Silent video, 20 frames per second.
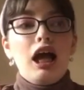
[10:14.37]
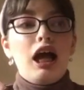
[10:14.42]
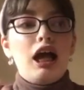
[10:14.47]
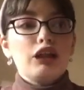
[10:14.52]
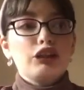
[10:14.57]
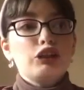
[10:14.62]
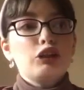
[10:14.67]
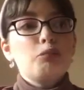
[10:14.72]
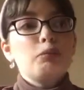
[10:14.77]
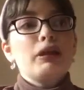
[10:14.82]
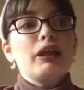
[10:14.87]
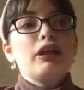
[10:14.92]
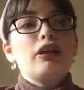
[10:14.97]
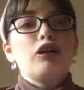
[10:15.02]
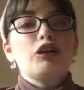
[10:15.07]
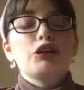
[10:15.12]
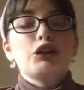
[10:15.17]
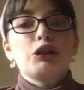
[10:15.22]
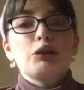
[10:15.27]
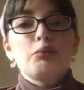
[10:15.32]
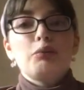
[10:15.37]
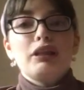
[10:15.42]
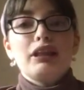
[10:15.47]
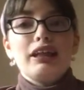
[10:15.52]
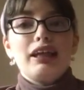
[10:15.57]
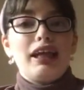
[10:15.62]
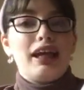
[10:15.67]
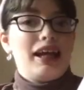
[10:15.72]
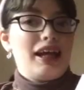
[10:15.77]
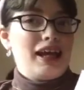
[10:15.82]
I do plan on
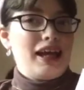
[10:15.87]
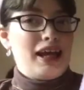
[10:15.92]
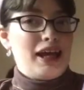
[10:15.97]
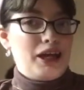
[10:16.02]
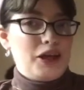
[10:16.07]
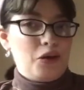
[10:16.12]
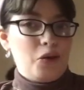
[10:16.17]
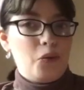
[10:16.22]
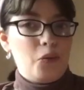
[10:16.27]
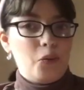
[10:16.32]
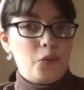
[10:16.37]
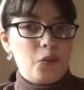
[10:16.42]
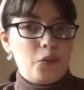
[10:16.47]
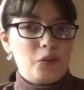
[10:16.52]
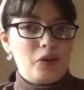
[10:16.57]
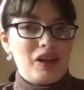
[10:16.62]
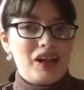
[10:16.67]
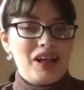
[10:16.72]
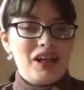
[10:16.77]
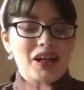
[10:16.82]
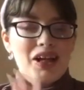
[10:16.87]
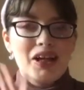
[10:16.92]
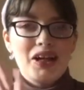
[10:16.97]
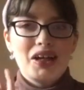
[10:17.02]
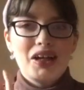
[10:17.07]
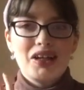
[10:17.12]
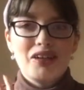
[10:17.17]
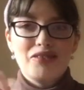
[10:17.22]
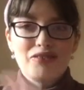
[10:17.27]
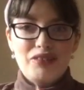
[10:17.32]
doing a whole
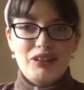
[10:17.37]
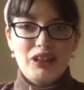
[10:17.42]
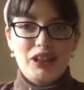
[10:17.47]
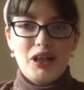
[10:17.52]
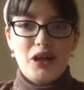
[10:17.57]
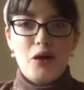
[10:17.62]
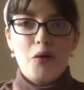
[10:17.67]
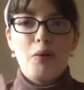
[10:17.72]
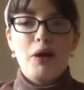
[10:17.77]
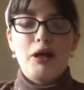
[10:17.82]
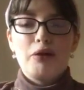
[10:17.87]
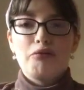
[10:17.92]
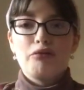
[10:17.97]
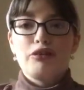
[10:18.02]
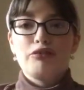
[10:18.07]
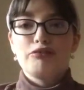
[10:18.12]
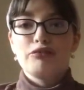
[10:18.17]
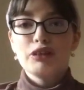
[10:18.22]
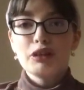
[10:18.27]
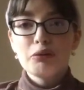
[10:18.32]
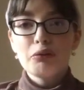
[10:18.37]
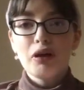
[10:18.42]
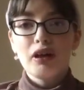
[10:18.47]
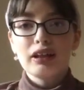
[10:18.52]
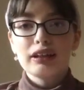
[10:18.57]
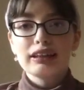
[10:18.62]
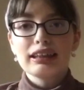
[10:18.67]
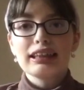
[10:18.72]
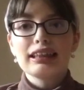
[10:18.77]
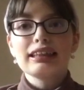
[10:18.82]
video and review
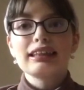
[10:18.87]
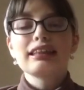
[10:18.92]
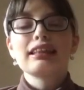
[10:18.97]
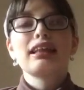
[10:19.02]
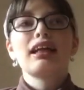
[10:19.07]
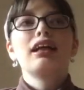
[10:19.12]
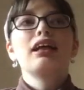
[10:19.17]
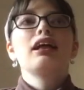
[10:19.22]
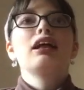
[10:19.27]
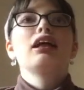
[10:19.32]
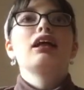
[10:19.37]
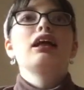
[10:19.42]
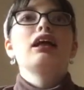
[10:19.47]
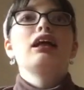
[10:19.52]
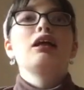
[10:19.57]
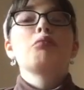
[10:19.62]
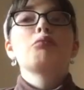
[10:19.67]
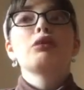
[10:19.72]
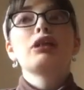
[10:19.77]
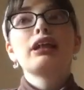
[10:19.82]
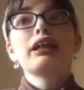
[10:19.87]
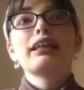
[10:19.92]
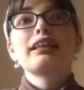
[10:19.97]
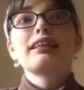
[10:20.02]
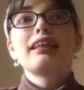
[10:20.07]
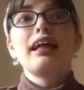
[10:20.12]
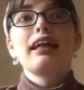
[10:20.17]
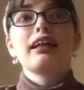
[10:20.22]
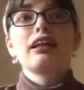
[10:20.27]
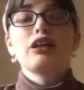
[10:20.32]
on this, and I'm really
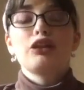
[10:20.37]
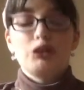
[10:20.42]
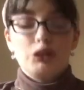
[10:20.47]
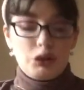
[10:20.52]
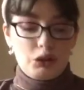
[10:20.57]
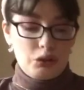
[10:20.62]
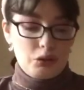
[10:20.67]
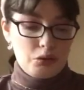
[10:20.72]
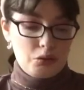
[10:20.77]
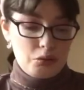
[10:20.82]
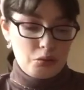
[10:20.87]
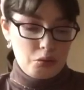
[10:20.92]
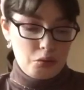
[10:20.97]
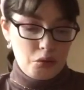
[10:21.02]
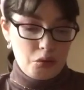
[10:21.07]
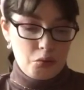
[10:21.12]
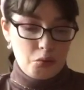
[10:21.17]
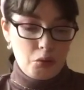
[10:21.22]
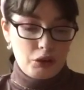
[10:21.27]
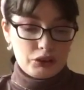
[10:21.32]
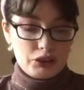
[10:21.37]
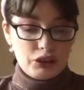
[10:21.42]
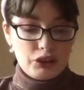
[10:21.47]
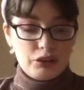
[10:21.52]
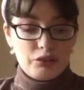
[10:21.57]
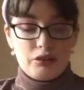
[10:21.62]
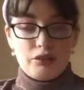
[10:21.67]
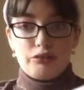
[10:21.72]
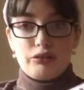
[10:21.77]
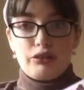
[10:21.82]
excited to want to
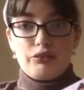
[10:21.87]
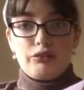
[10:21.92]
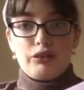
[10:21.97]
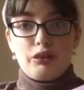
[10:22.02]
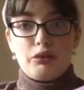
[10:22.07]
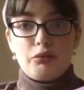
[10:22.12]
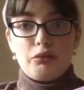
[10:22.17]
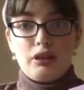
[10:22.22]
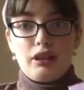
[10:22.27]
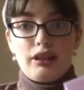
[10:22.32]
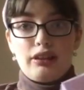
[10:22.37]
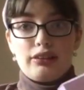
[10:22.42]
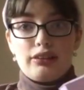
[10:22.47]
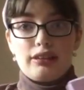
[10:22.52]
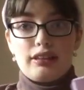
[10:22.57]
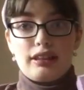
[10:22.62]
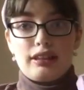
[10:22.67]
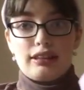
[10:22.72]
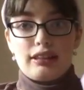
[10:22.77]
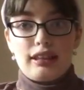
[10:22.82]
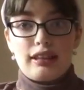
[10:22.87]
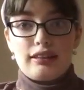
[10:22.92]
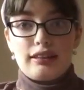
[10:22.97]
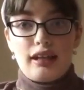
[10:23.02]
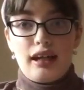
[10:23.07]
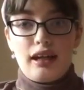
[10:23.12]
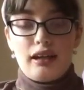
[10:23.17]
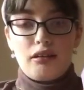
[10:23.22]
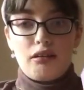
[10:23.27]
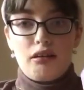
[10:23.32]
do the review and things like
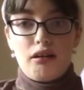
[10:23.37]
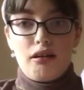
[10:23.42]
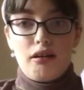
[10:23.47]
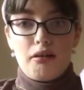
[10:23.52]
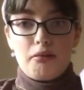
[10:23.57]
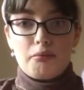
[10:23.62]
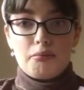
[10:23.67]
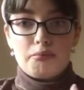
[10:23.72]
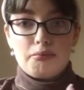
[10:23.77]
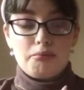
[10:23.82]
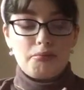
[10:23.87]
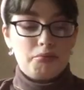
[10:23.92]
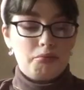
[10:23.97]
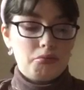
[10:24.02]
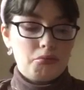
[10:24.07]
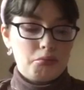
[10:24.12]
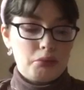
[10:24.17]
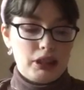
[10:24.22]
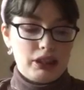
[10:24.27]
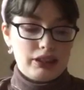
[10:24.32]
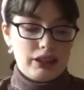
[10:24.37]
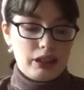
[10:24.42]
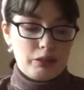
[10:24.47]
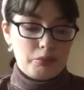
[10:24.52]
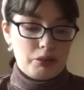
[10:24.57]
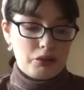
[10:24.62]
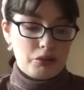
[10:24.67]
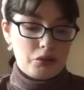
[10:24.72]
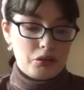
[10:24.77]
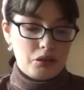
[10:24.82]
that, um, because I've
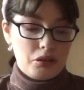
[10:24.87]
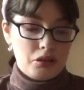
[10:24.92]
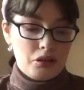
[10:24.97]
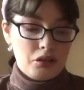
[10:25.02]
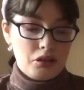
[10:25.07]
been